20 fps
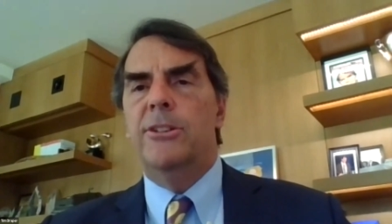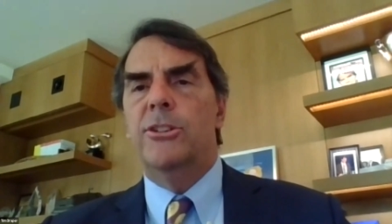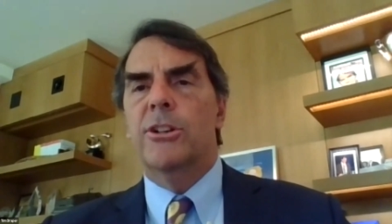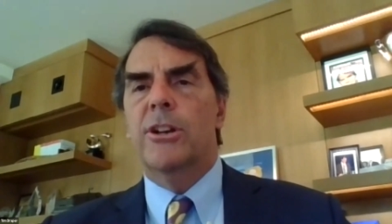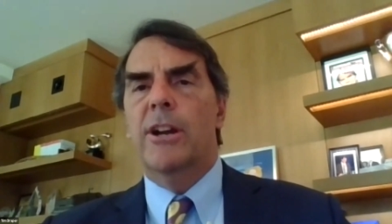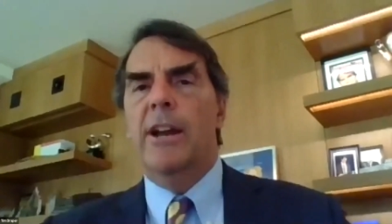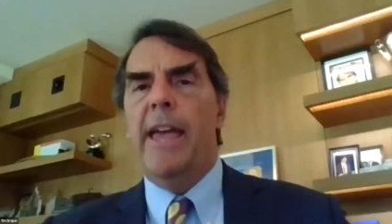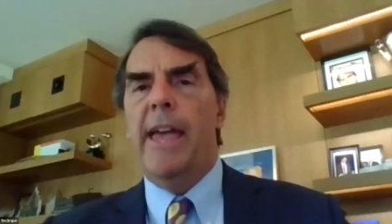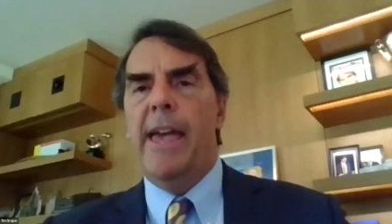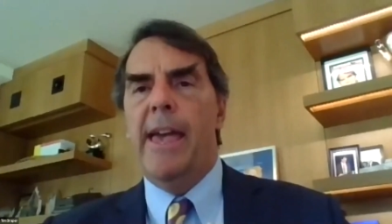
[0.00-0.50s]
your
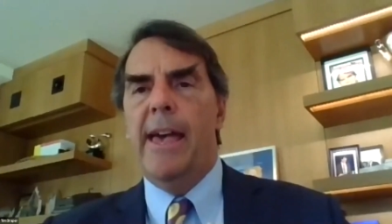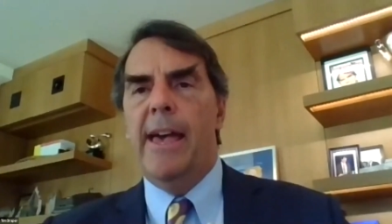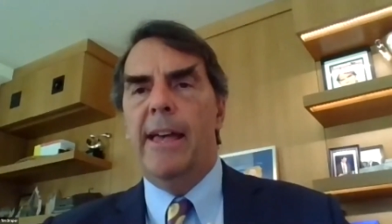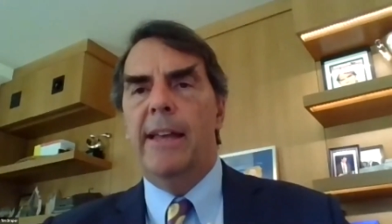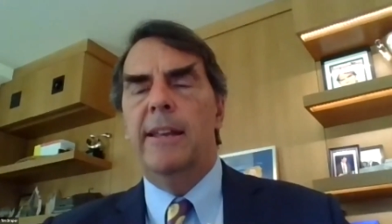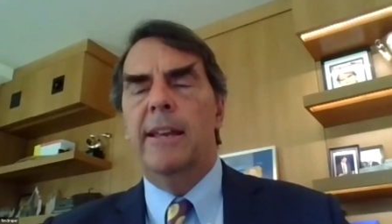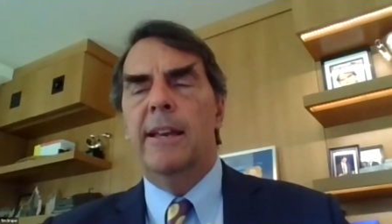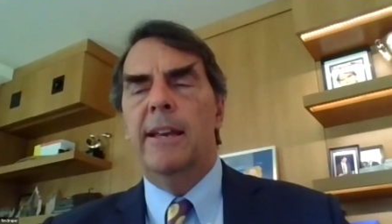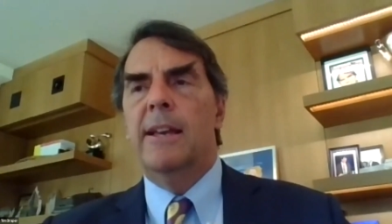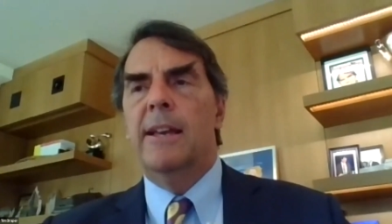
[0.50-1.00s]

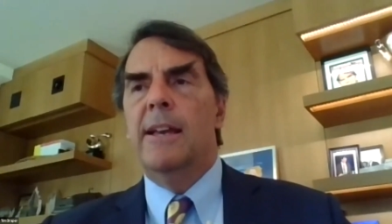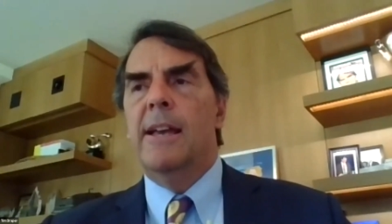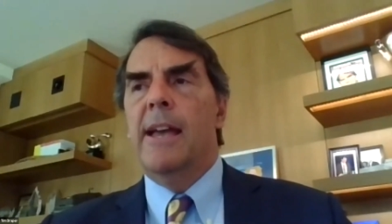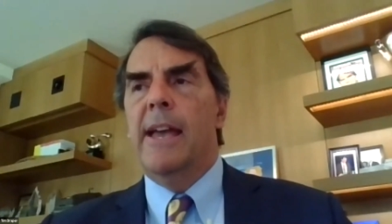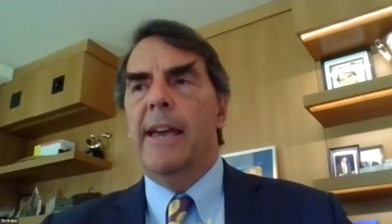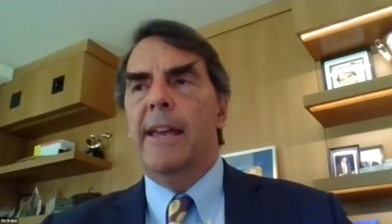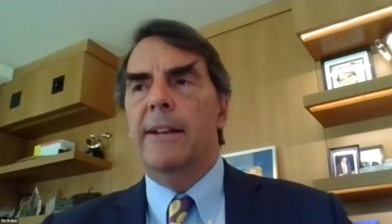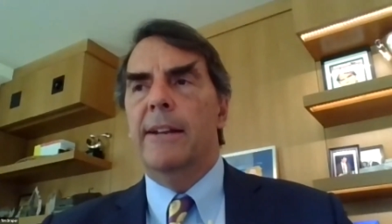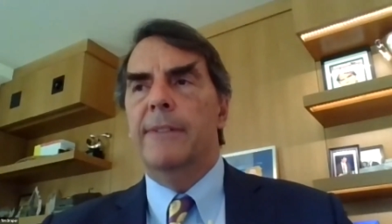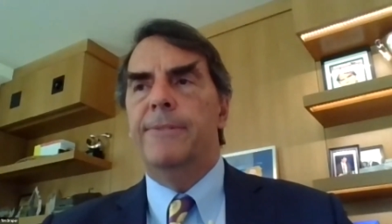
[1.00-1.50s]
head.
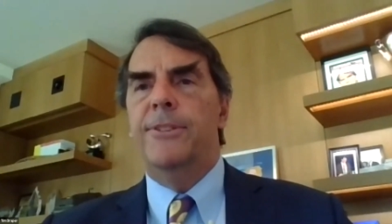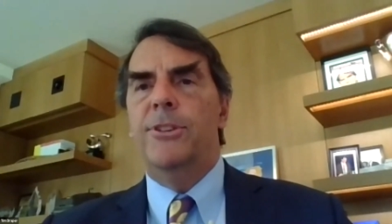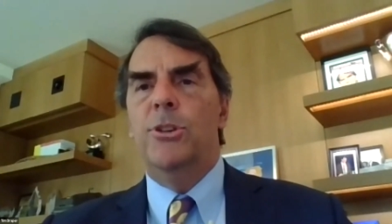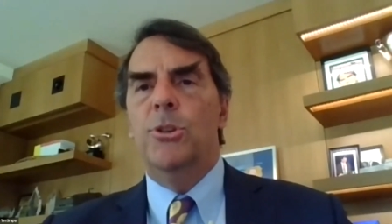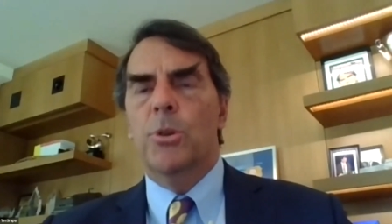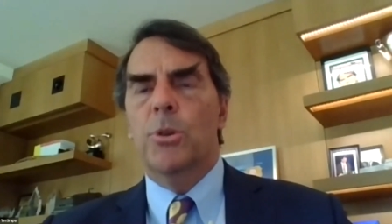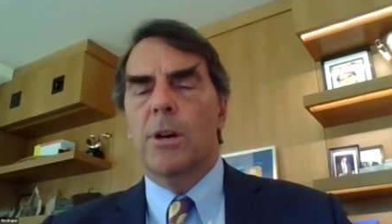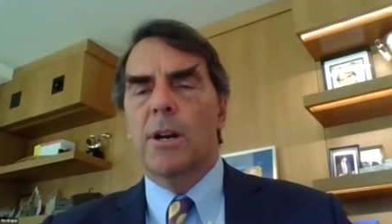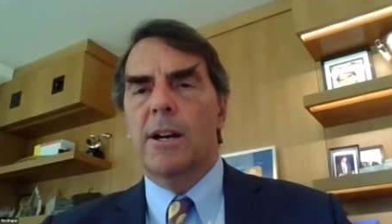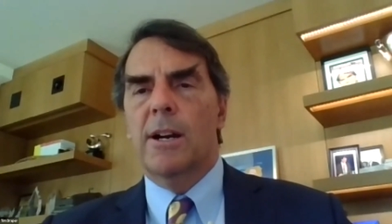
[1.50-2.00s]
And if
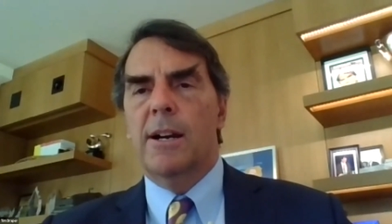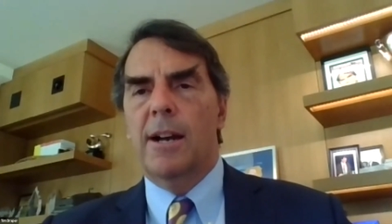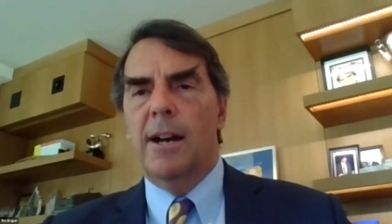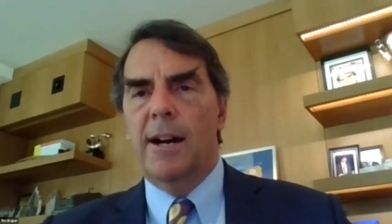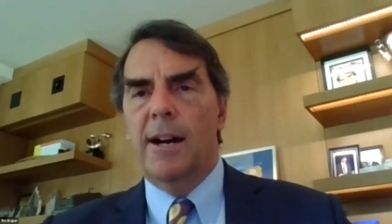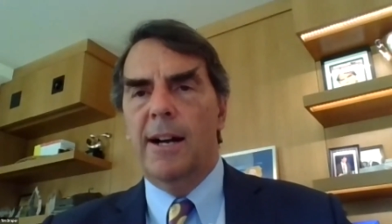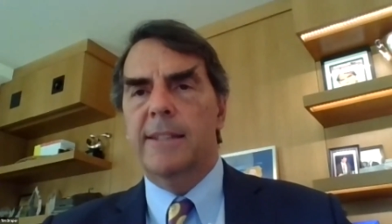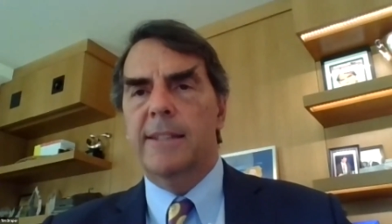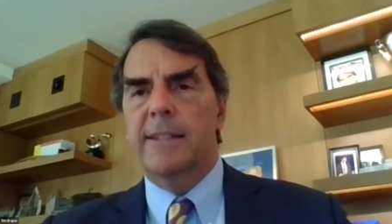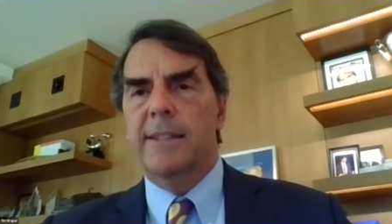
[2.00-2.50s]
you are
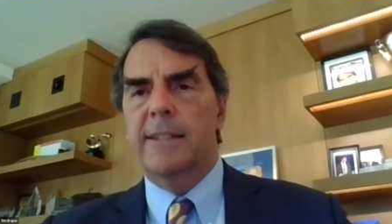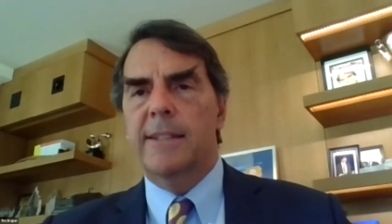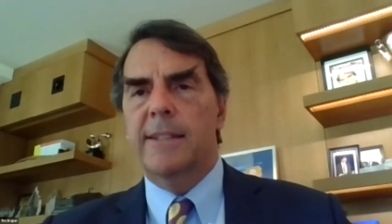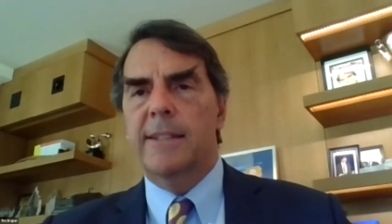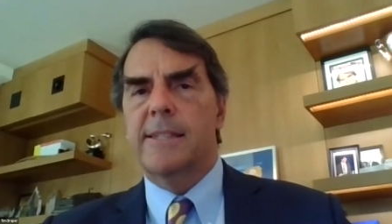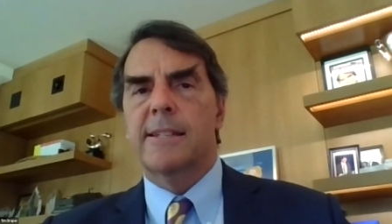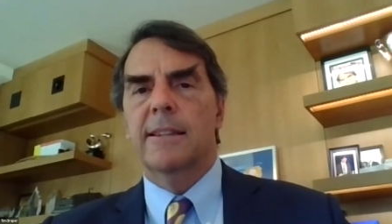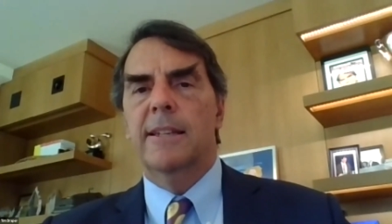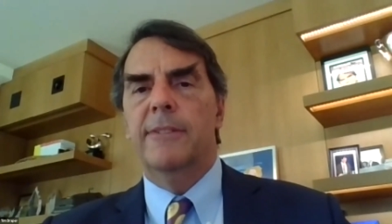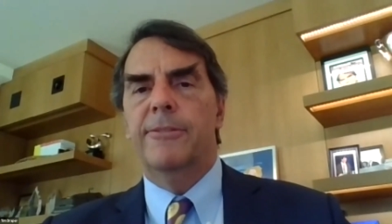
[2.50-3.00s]

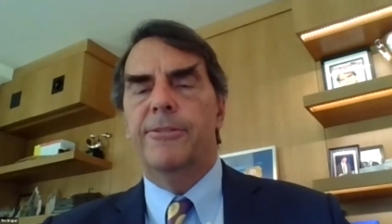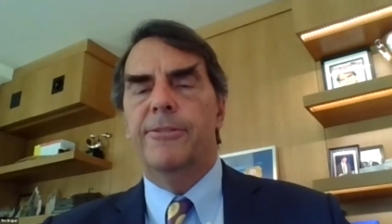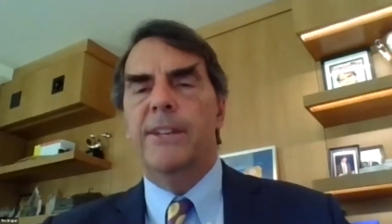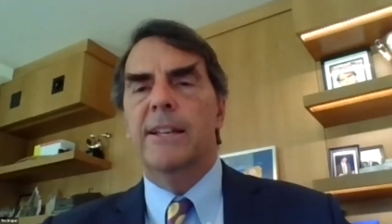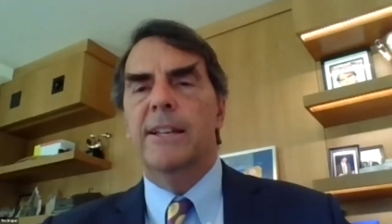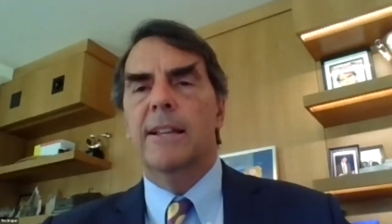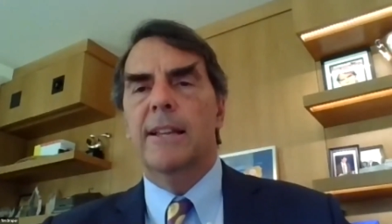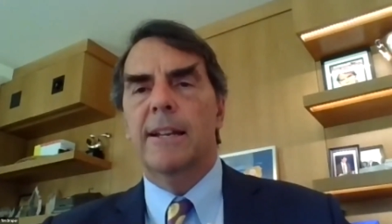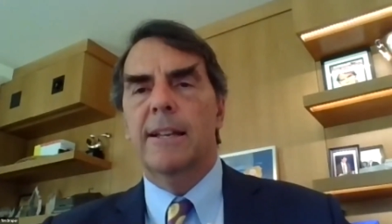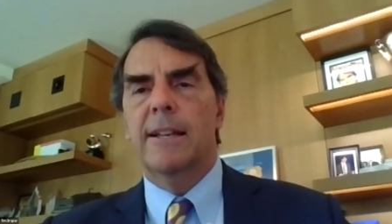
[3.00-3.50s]
constantly
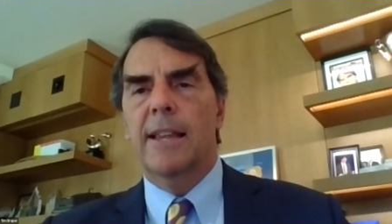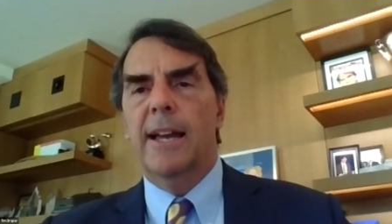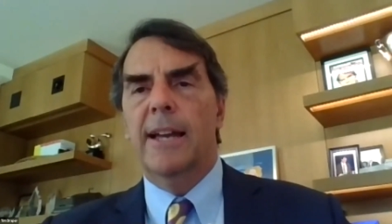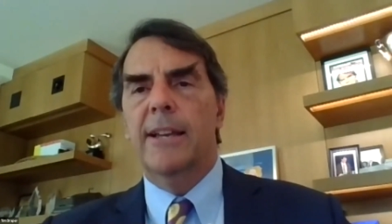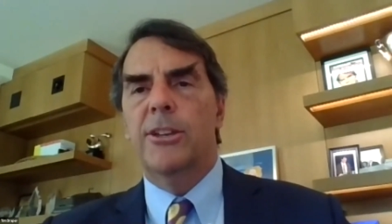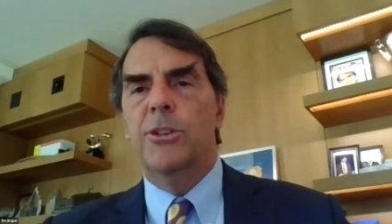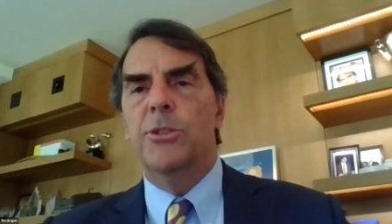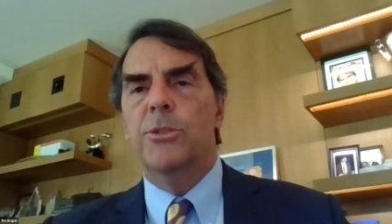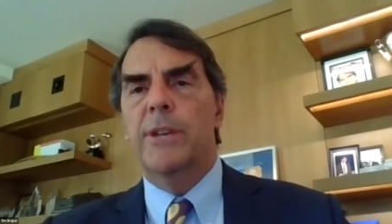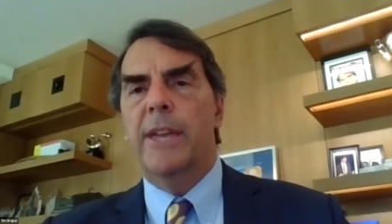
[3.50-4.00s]
feeling
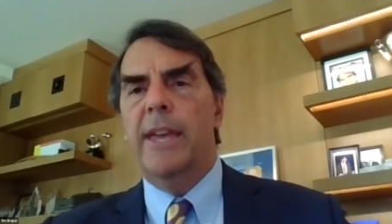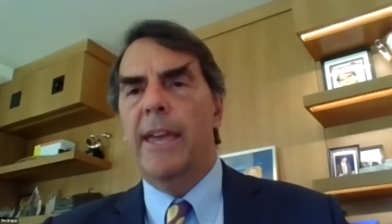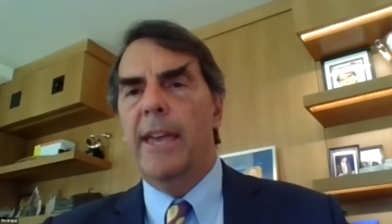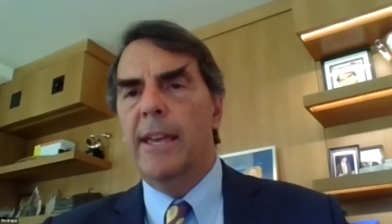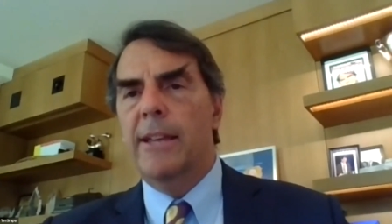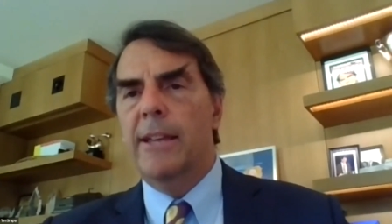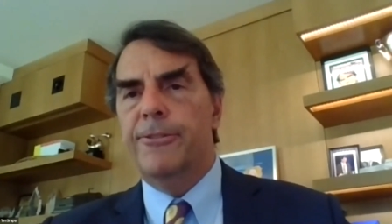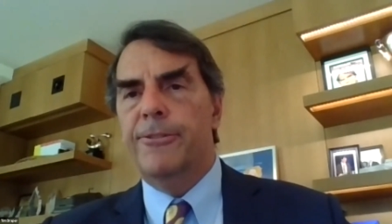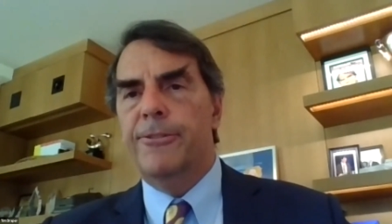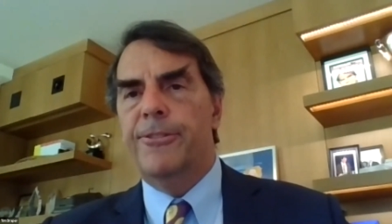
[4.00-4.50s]
like you
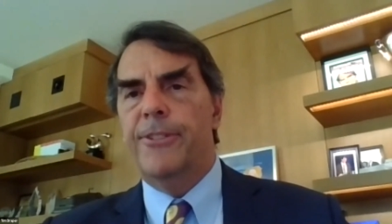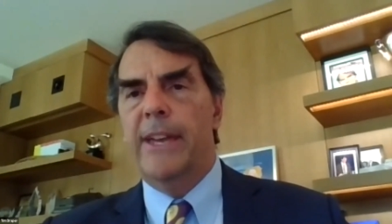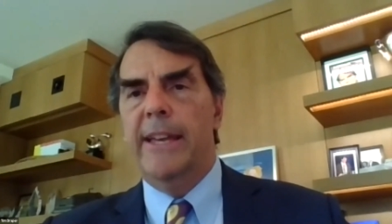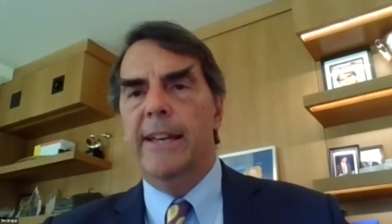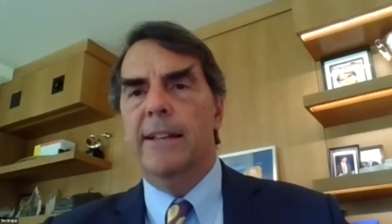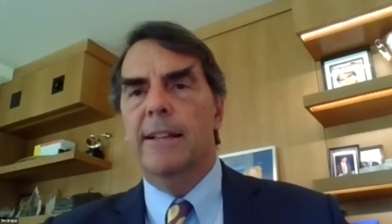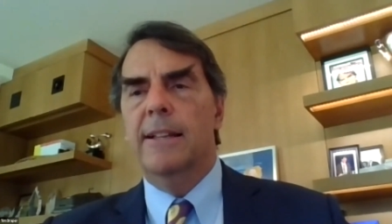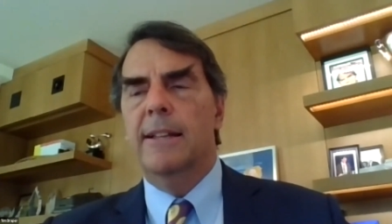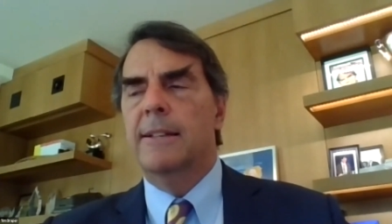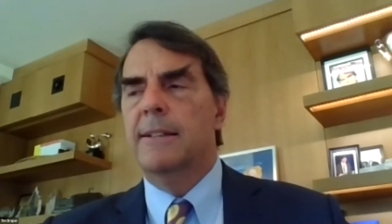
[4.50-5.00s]
can't
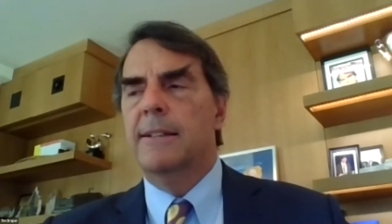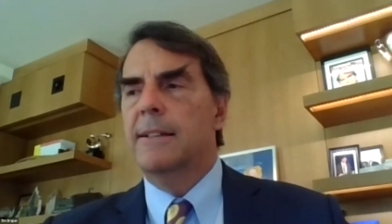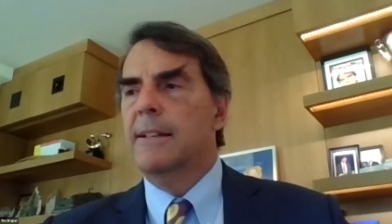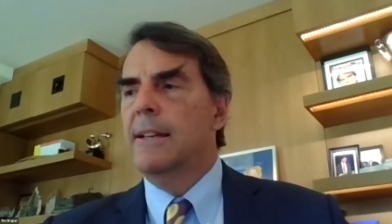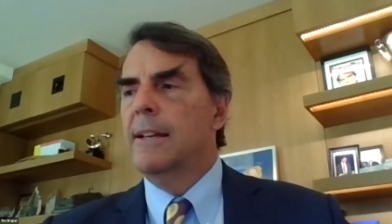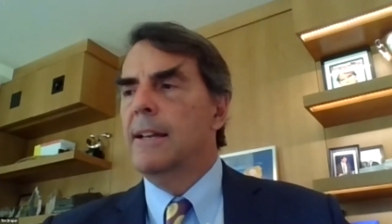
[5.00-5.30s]
fail,